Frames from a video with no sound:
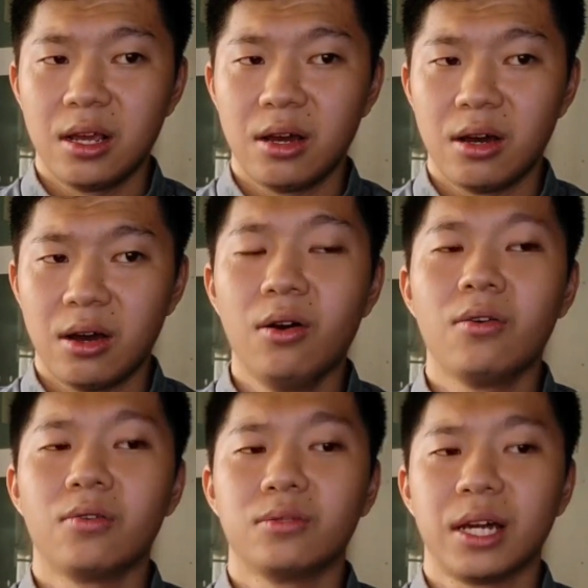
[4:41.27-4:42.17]

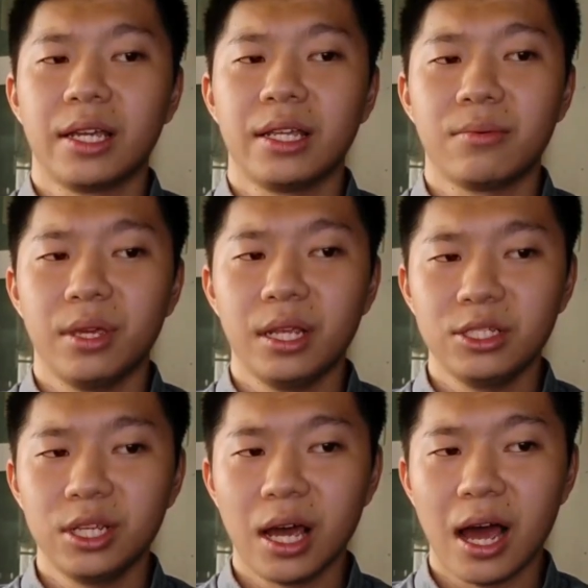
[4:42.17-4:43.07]
oh right, yeah.
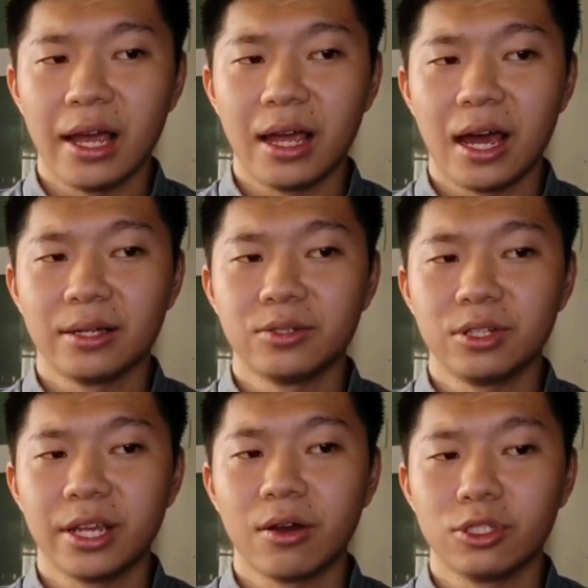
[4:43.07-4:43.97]
Initially I wrote
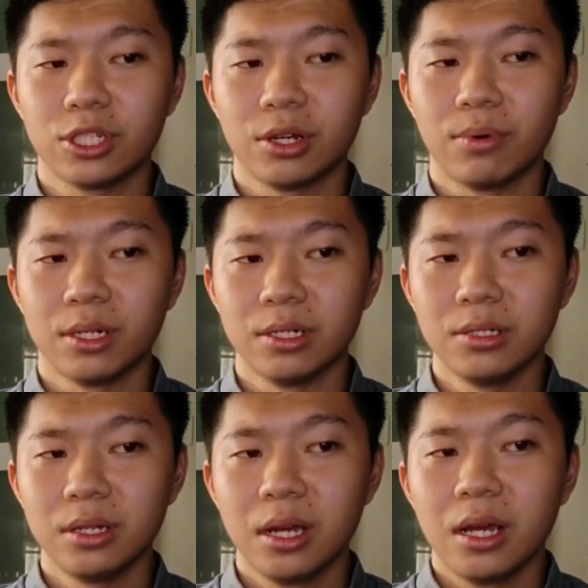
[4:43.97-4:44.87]
negotiable,
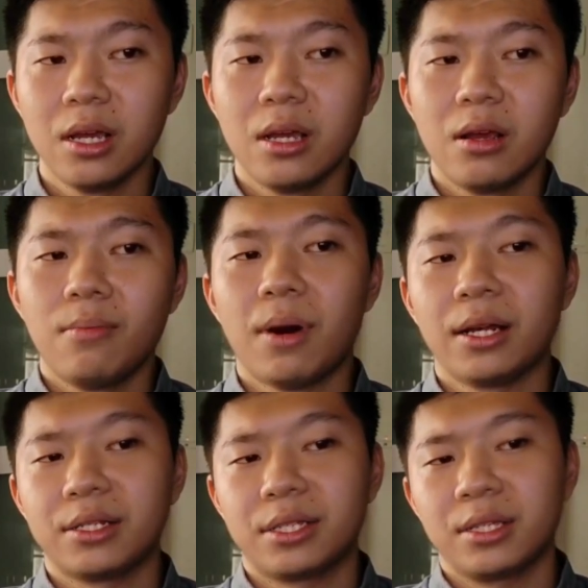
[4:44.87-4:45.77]
but
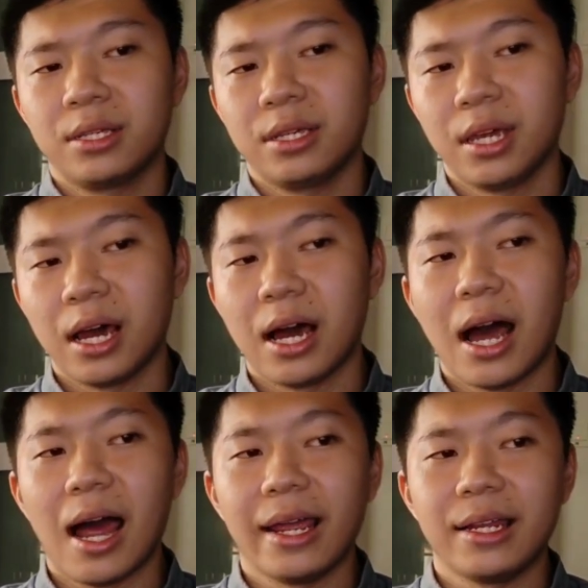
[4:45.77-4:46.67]
yeah,
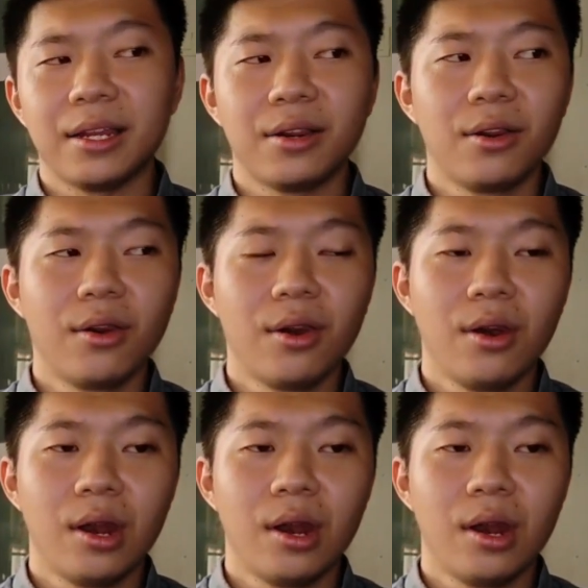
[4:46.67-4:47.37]
I didn't.